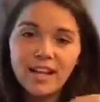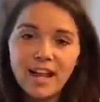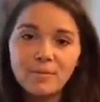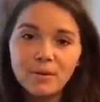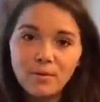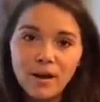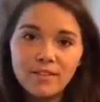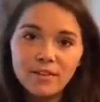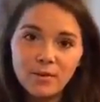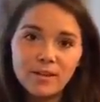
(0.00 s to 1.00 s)
and how do we
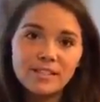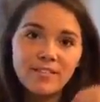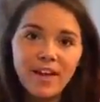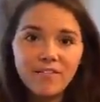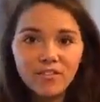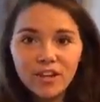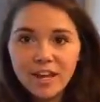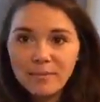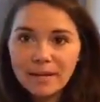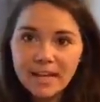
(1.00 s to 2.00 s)
quiet the noise of
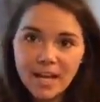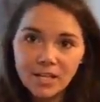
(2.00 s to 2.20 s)
everybody